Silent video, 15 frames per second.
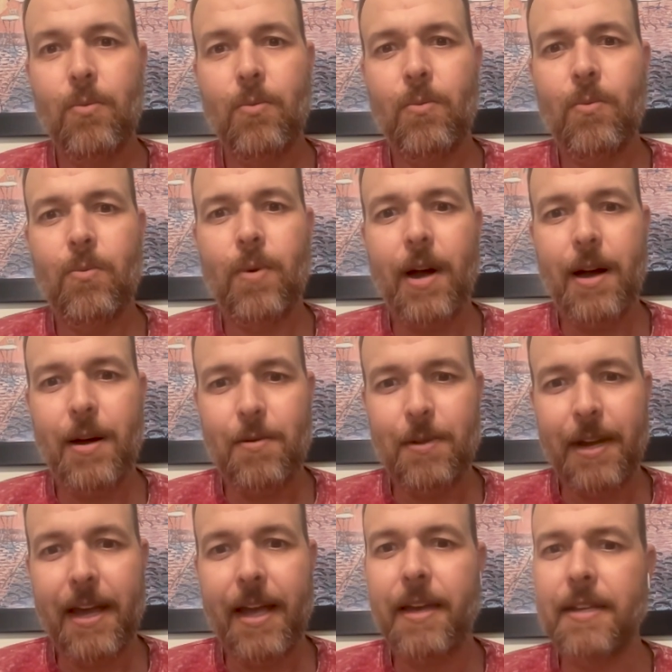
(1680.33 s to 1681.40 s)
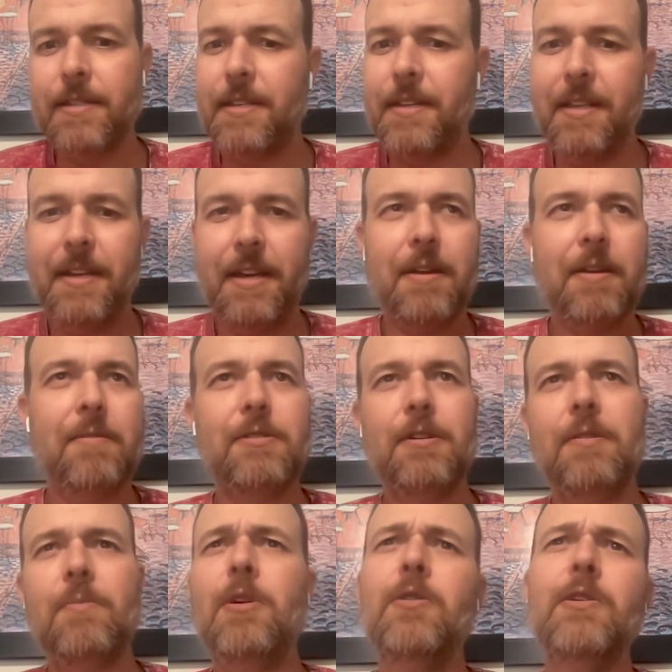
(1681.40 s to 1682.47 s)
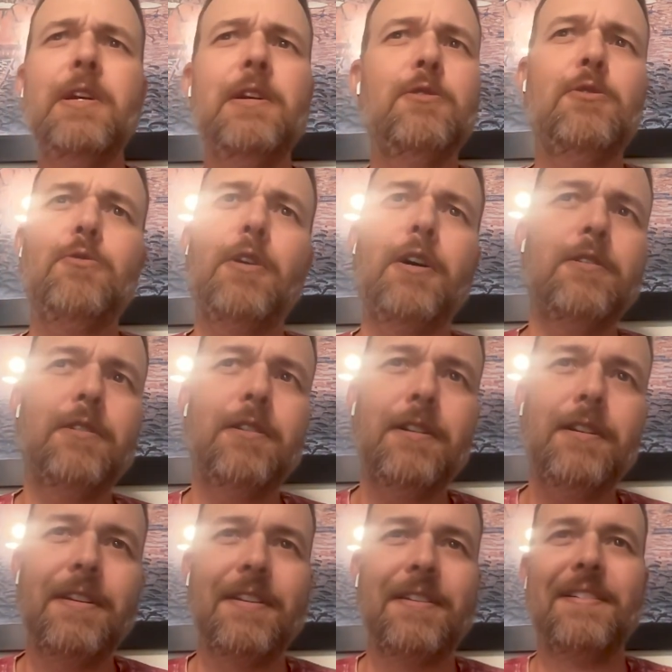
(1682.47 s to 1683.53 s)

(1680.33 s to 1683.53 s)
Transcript: wow, like I could see like oh so we were near 200.